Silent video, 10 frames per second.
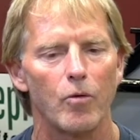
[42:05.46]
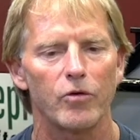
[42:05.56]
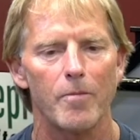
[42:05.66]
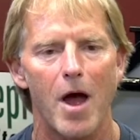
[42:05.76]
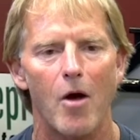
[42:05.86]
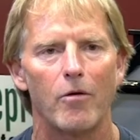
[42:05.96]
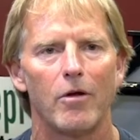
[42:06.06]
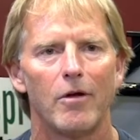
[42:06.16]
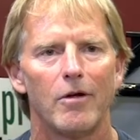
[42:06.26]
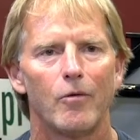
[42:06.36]
was about
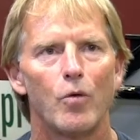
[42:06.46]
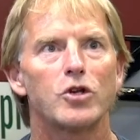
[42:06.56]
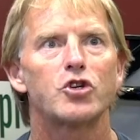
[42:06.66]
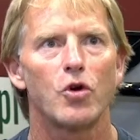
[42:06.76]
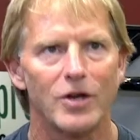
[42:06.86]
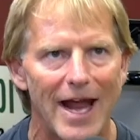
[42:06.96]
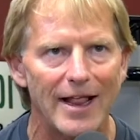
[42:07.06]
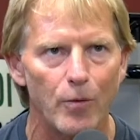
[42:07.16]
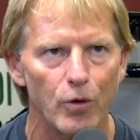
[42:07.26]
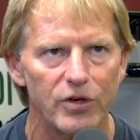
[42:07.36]
what's your
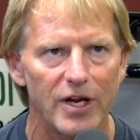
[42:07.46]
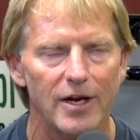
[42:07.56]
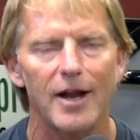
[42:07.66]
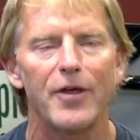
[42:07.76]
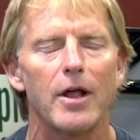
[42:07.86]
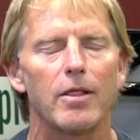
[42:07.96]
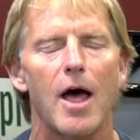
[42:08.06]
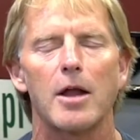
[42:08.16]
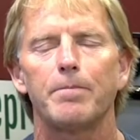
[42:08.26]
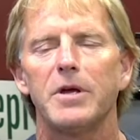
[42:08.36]
daily routine? And I think a
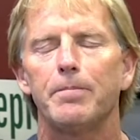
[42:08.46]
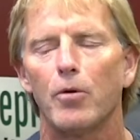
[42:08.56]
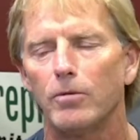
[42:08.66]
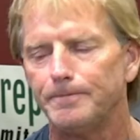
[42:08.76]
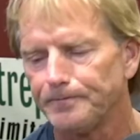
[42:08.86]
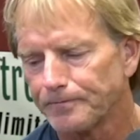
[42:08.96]
lot of people